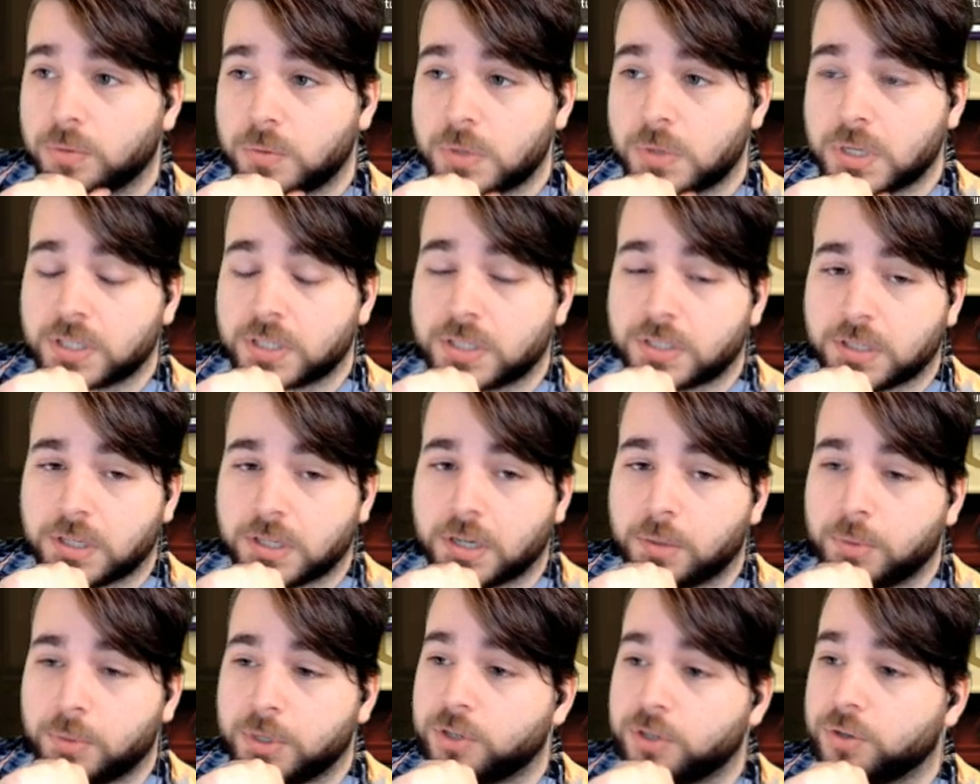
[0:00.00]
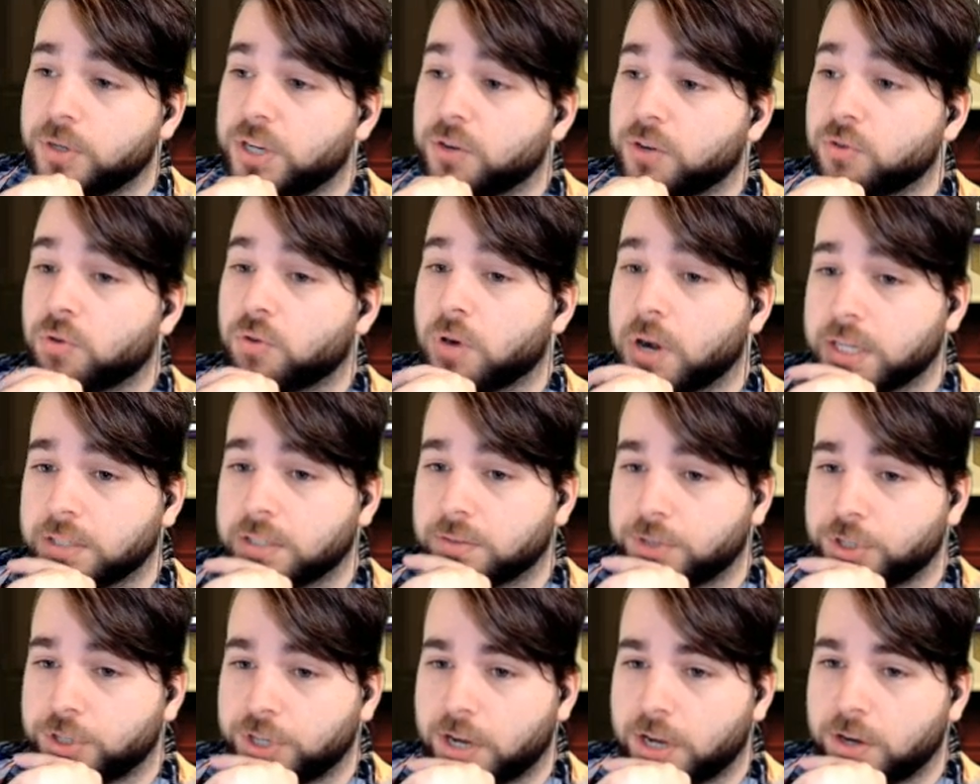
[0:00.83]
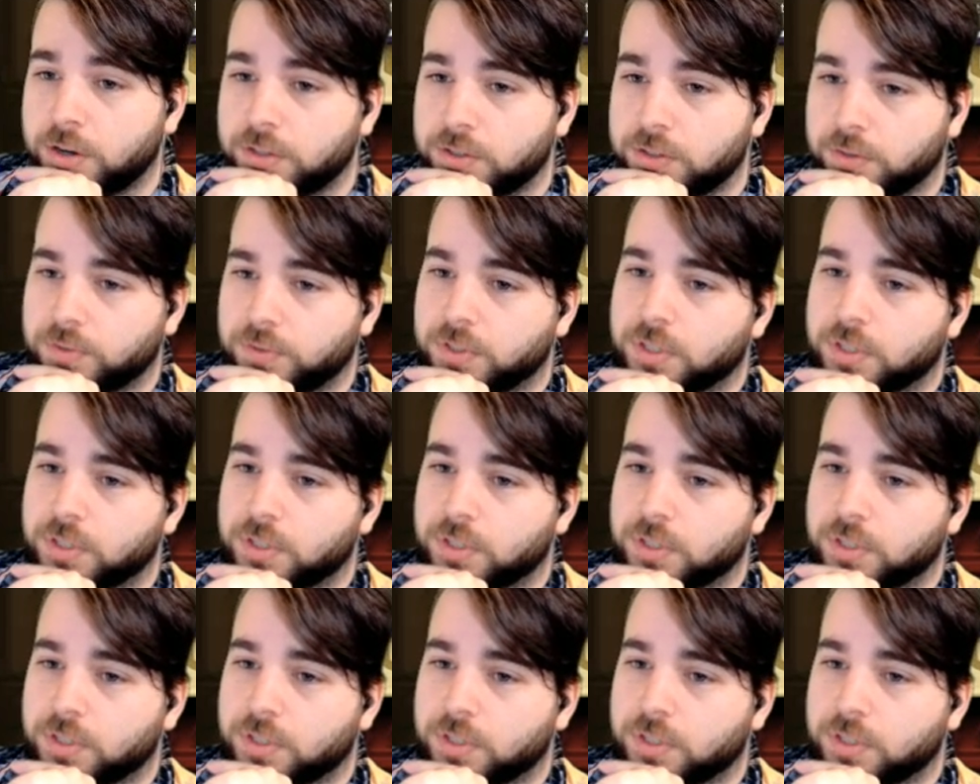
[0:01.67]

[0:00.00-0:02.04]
once we do hit Rise of Shadows.